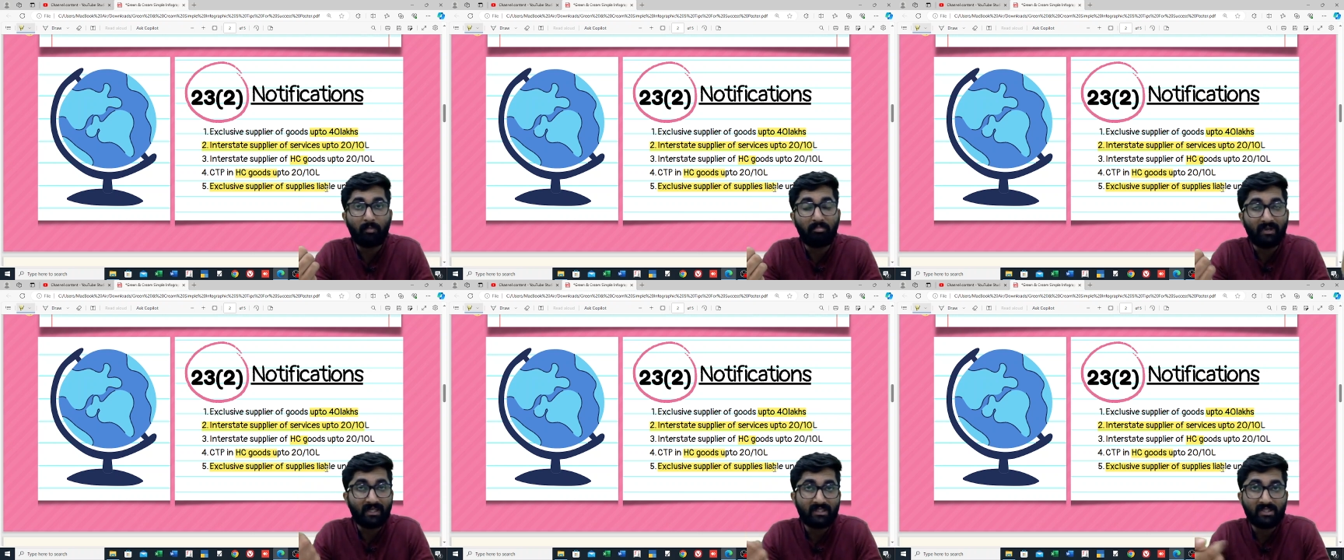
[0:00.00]

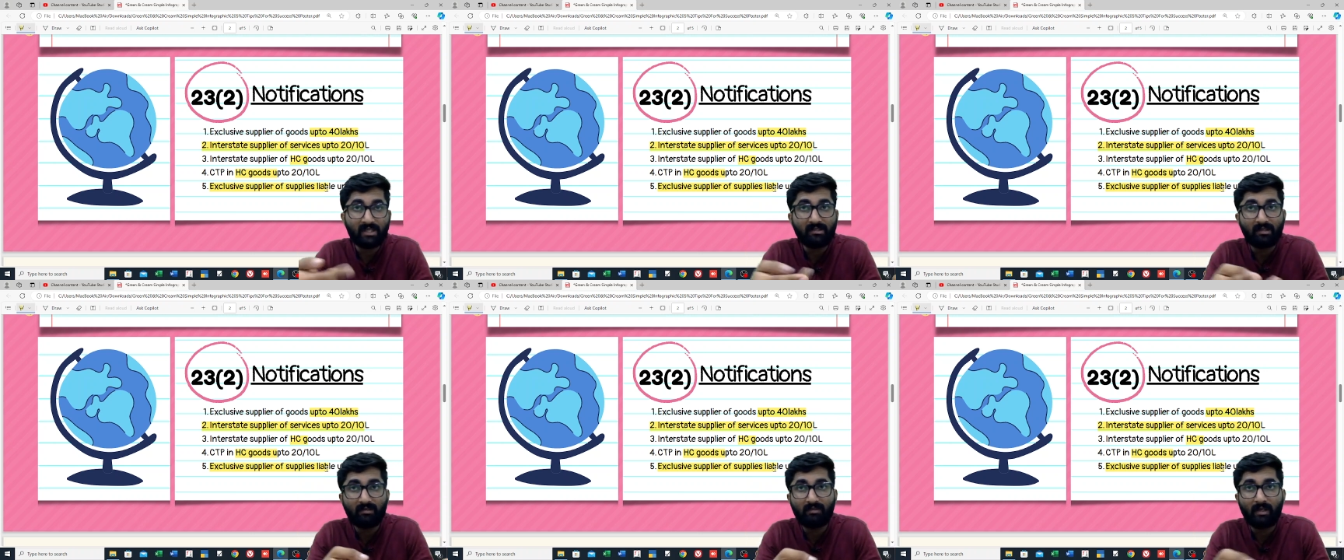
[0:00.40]

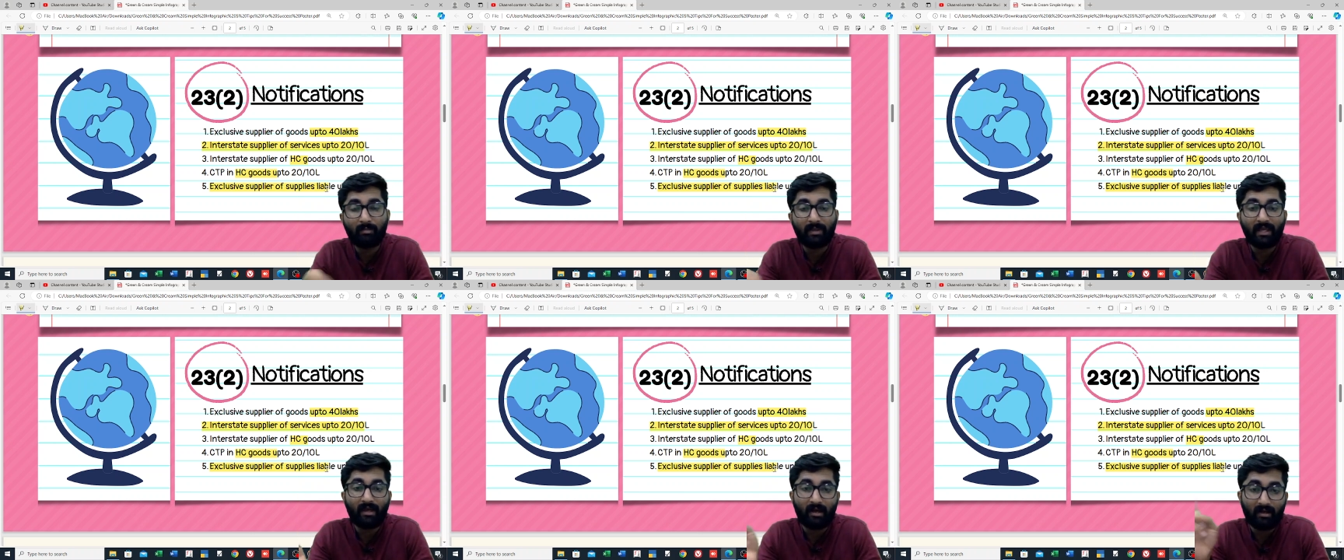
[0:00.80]
purchaser will
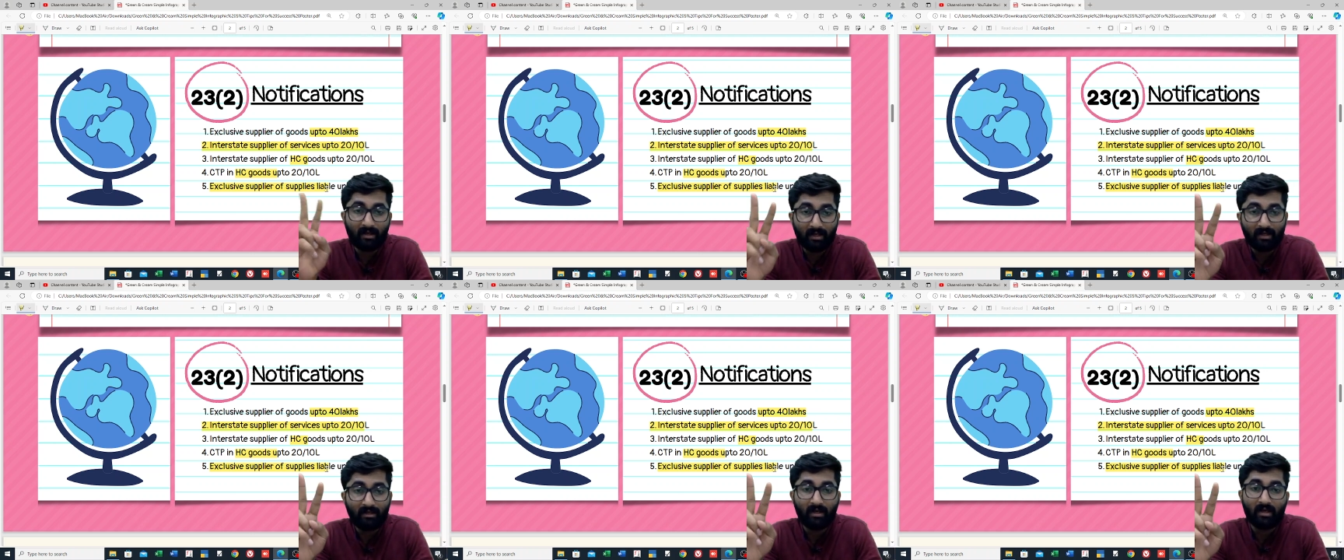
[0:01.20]
pay
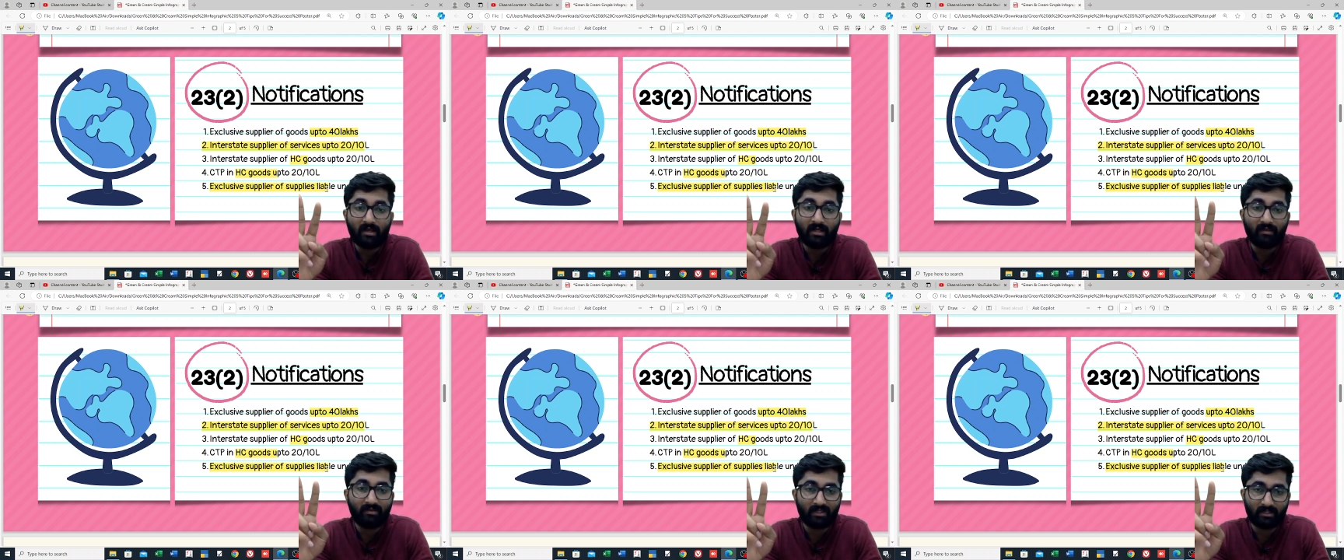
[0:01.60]
under
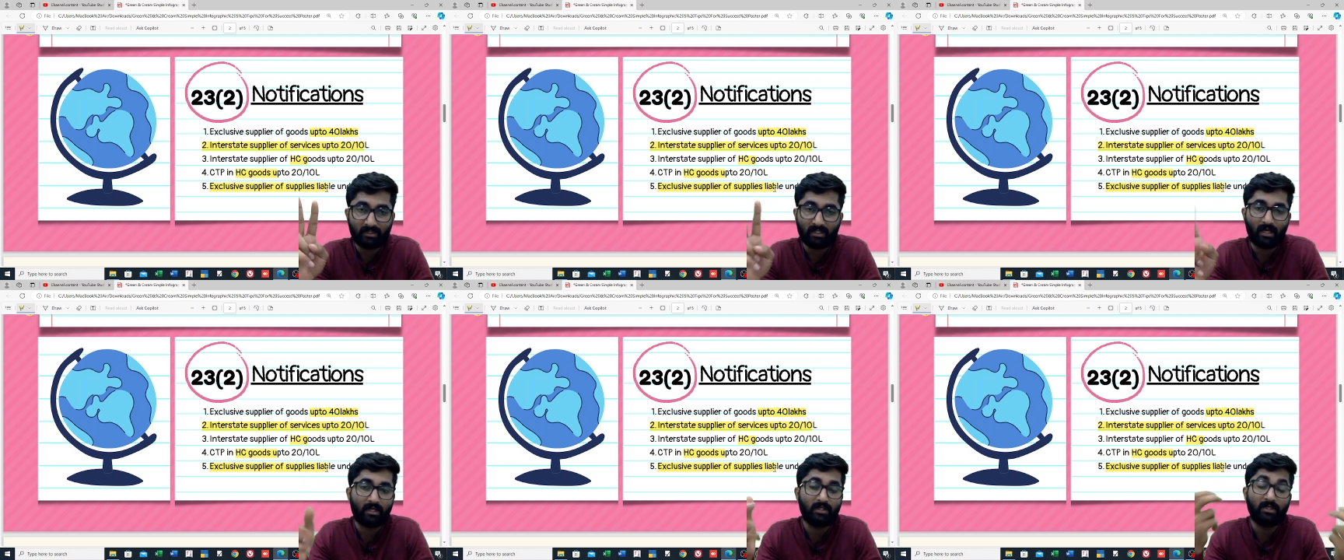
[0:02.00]
reverse
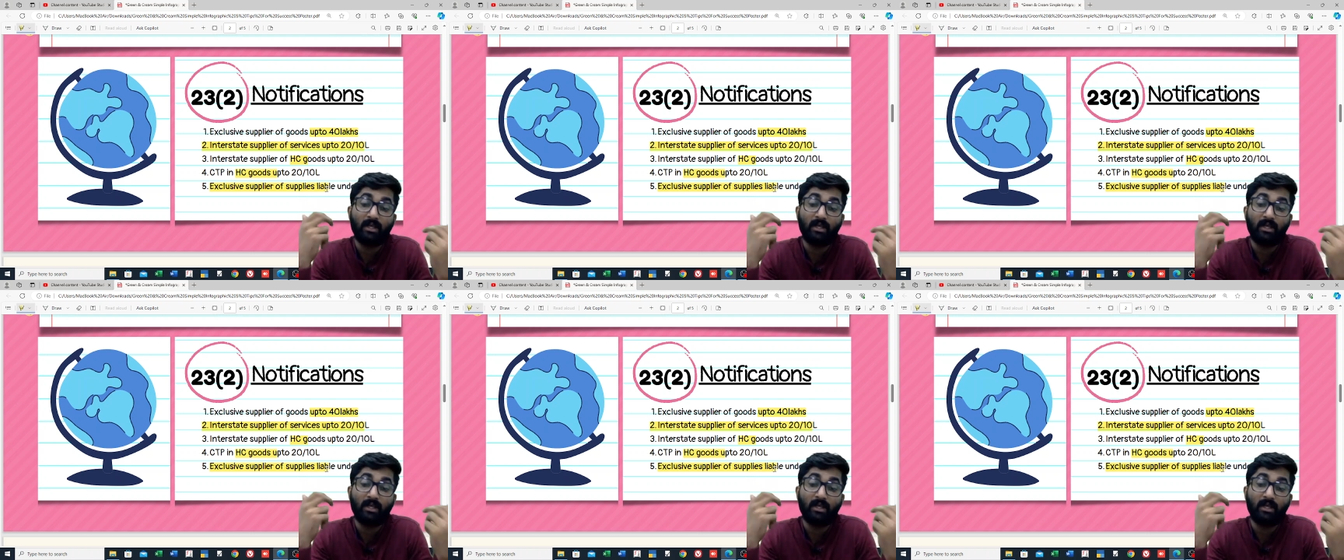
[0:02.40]
charge.